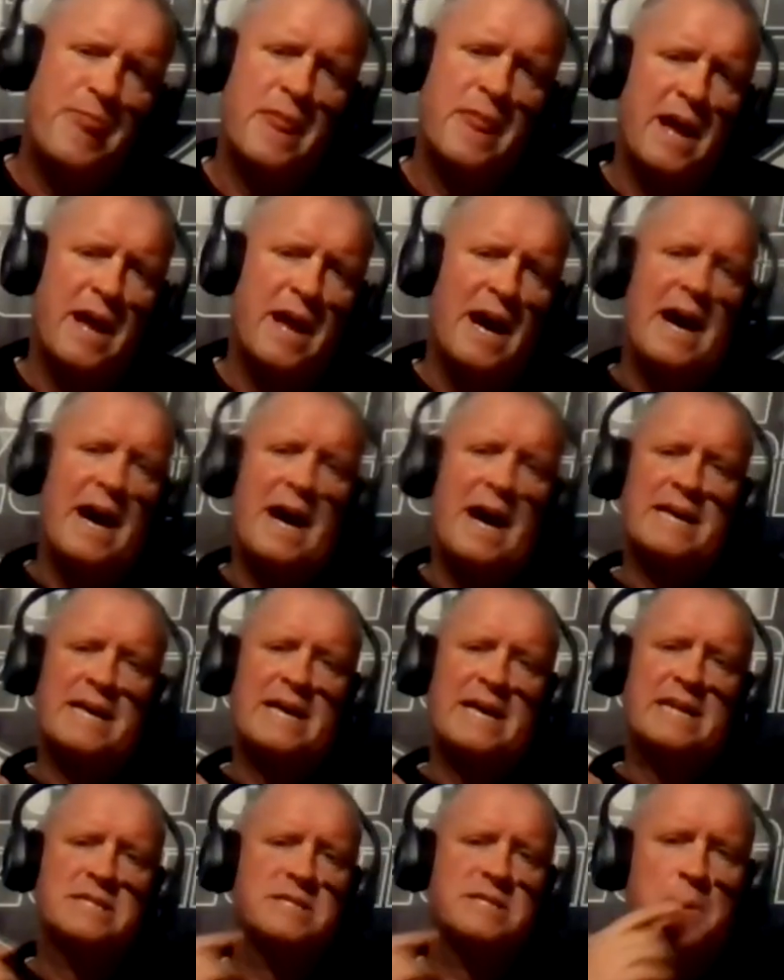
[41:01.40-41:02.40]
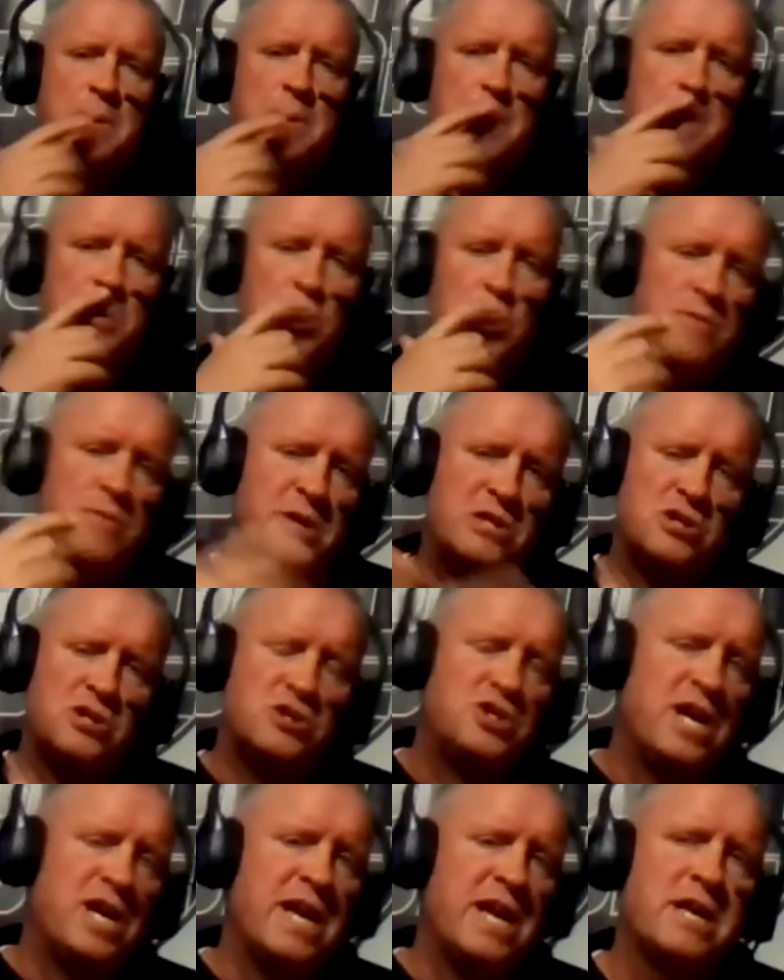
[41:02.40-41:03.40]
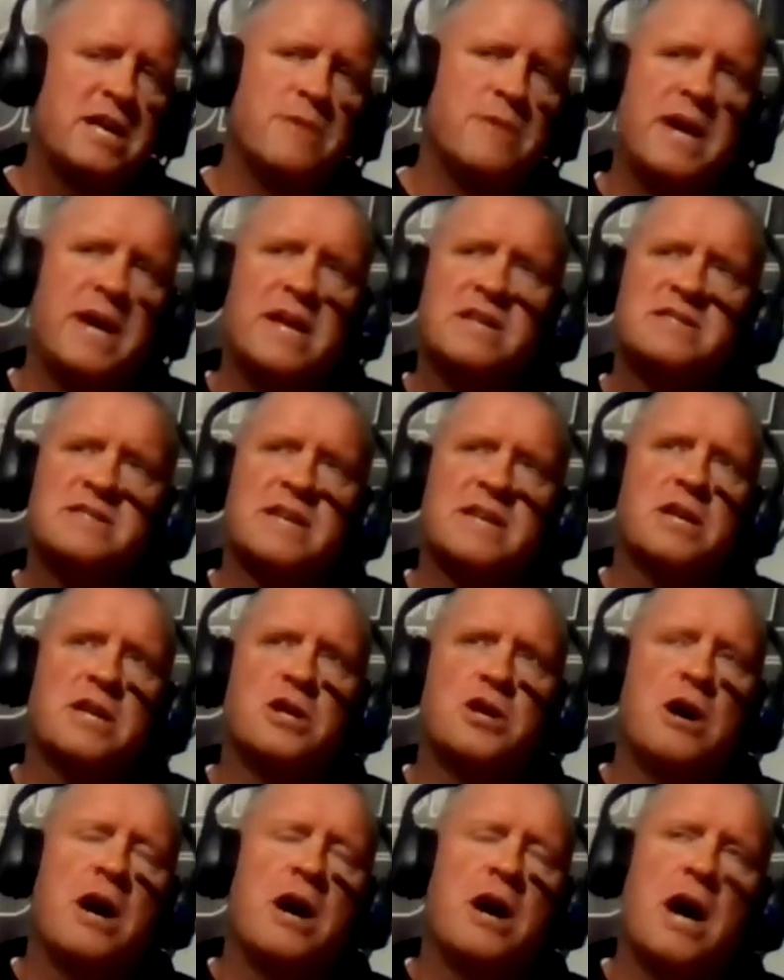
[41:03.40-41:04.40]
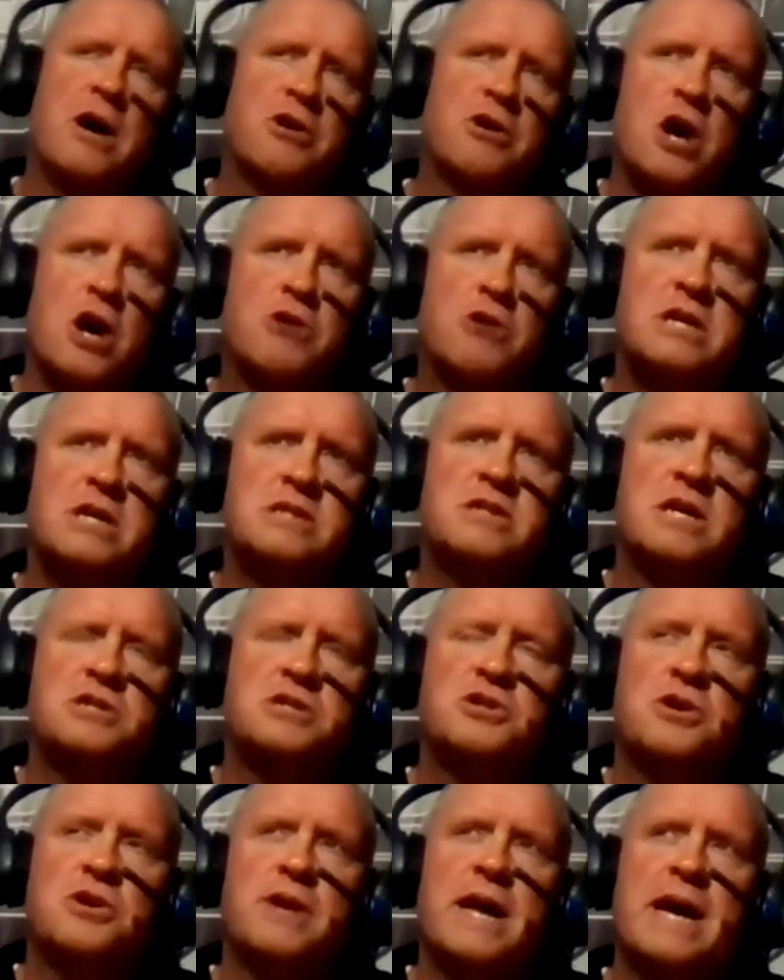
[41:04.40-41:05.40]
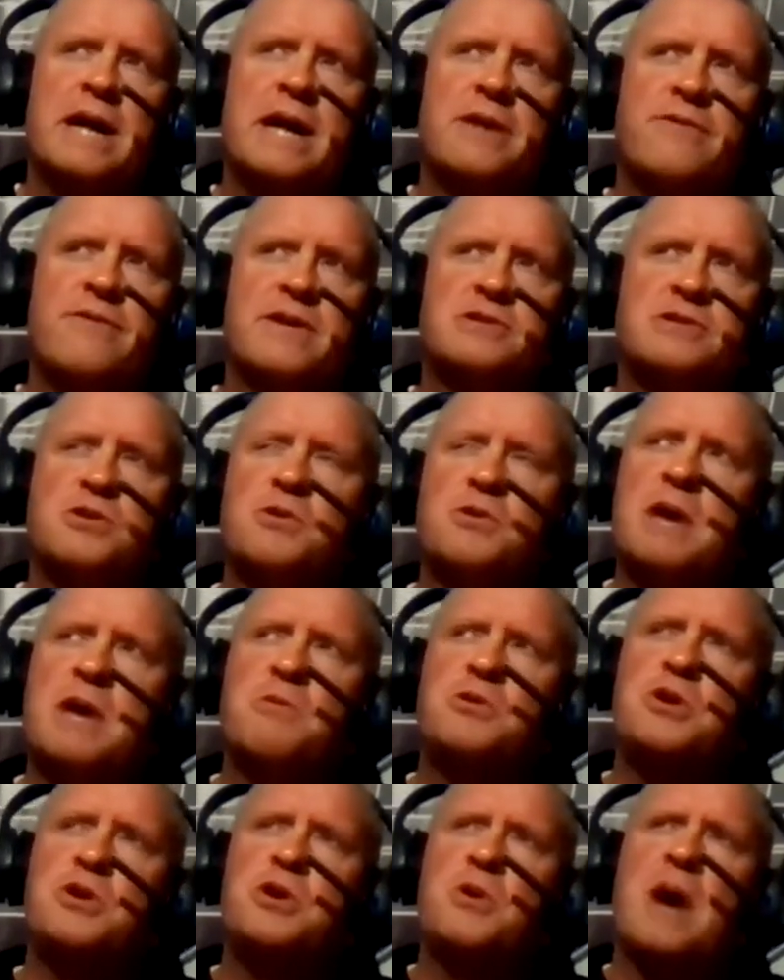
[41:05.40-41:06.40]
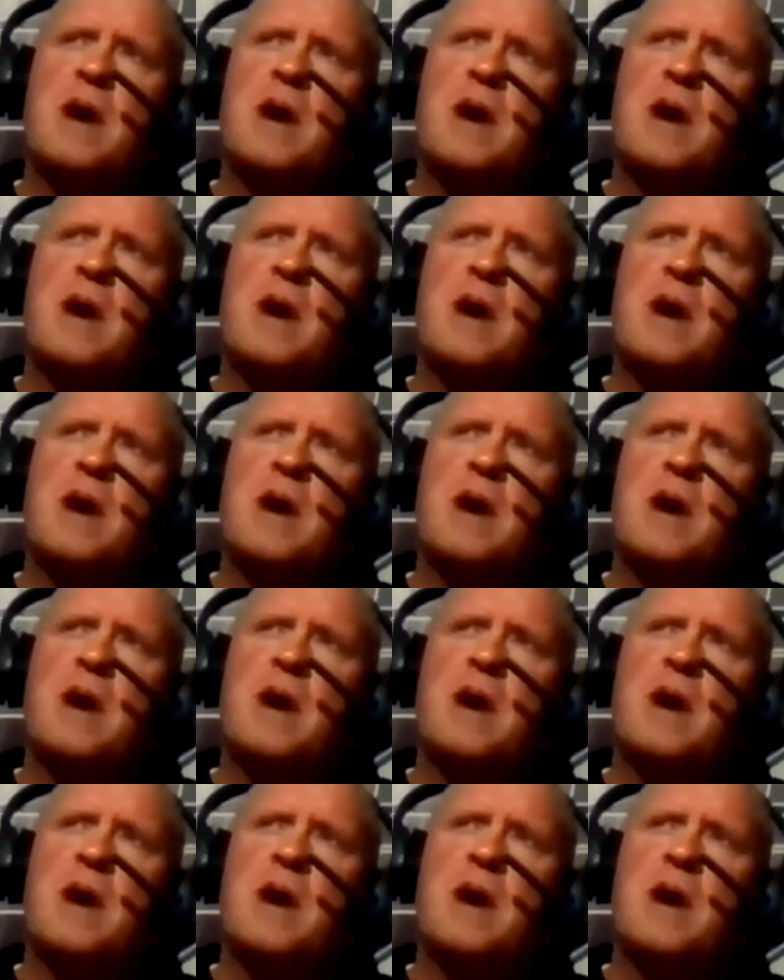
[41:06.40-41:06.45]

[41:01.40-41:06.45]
I guess you had mentioned Chain of Command a second ago. I'll get in touch on that if that's okay with you.